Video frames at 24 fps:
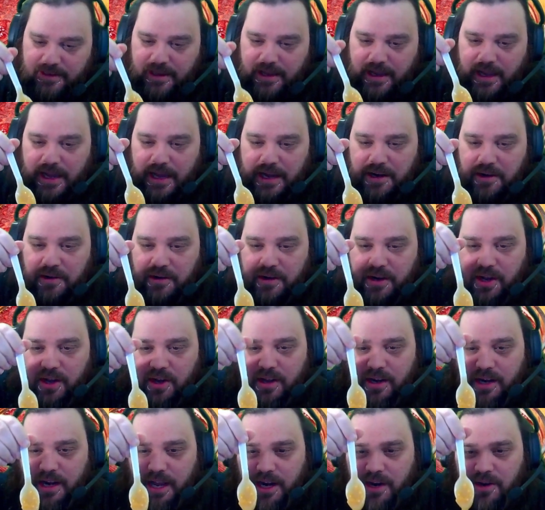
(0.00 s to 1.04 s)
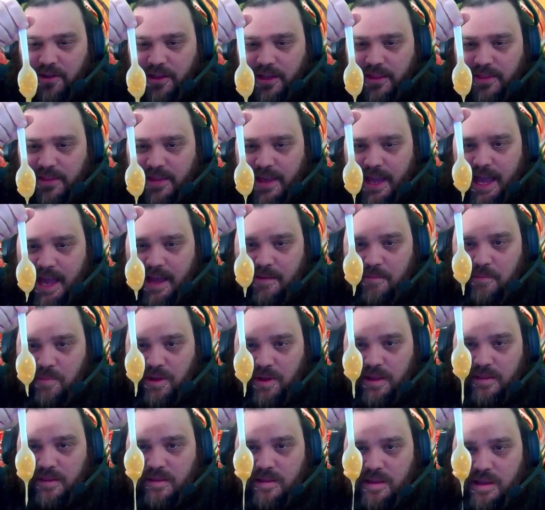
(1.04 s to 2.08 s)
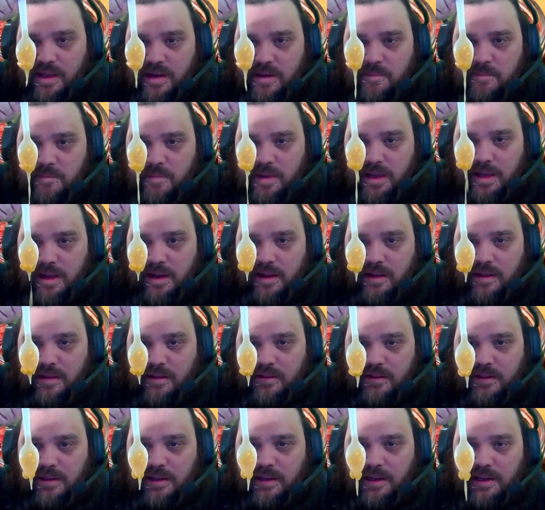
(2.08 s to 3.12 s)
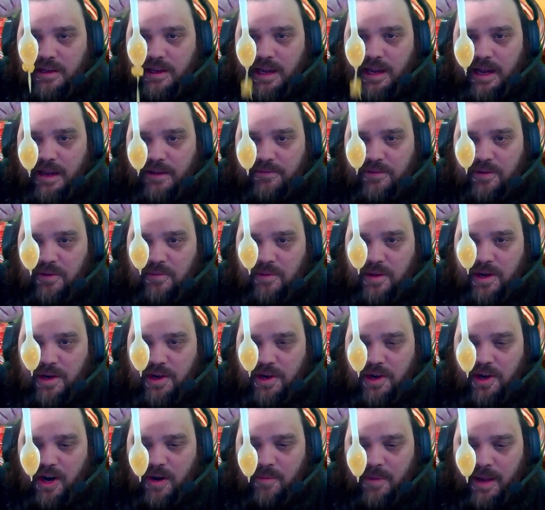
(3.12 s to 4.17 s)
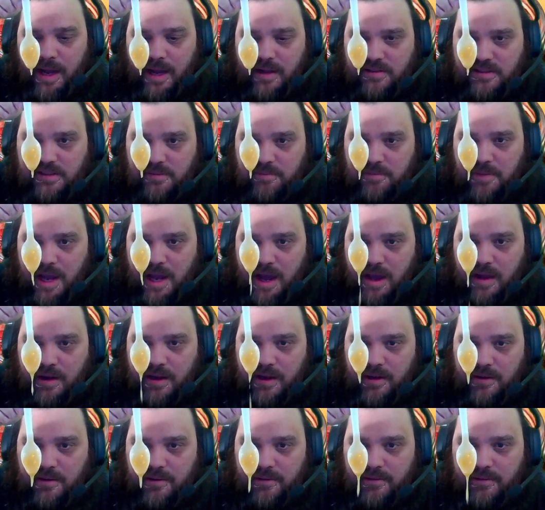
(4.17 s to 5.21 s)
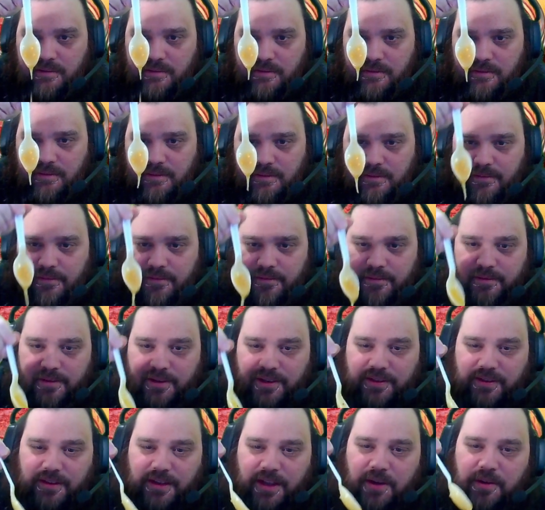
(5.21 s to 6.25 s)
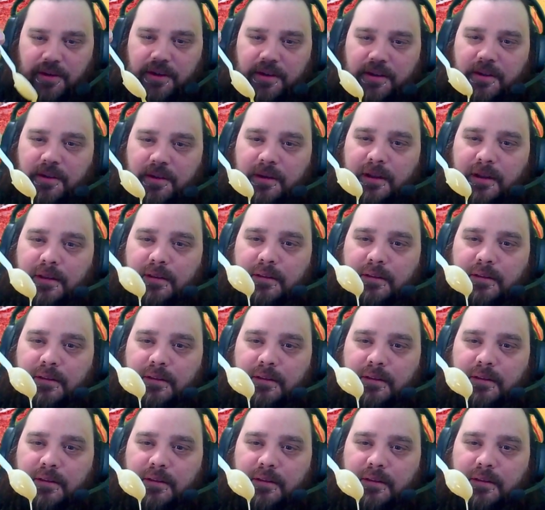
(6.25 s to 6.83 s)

I don't know. And not only that, but then immediately after running our mouths about it, just go and do it.